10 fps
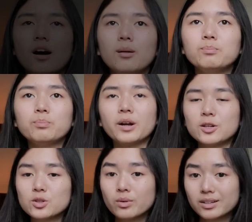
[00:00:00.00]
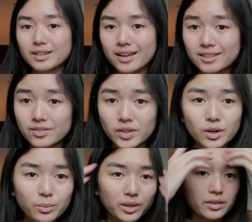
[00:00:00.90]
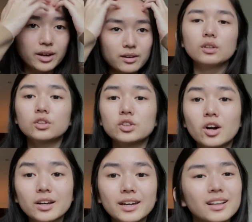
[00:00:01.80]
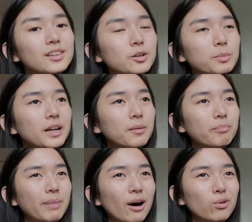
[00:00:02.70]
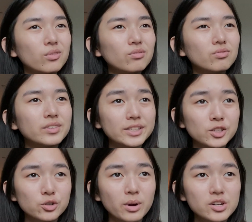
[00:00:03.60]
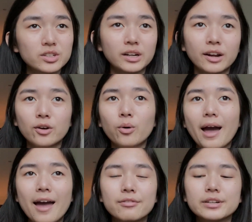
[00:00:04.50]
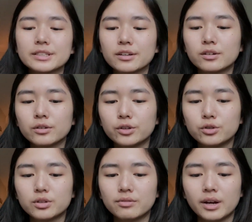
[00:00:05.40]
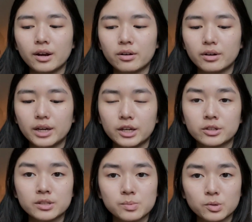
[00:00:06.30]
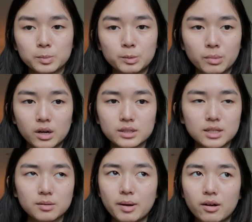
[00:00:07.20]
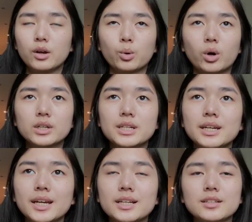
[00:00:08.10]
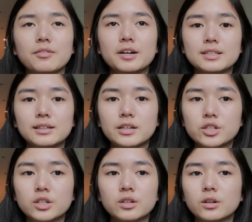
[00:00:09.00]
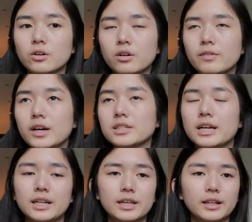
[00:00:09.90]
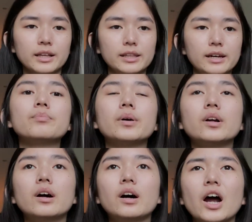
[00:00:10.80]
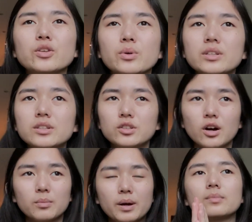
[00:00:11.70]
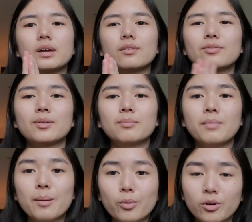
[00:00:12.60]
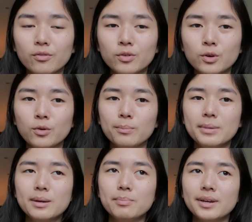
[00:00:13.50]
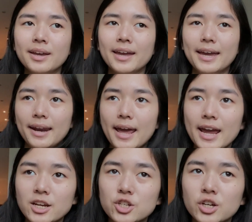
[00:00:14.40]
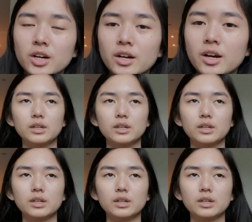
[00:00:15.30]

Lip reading: But I just wanted to end this video with like talking a little bit about the situation. And I know every single YouTube video in your subscription box is about quarantining, self-isolation, coronavirus, anything like that. But I just wanted to talk about it from my point of view, me being in Asia.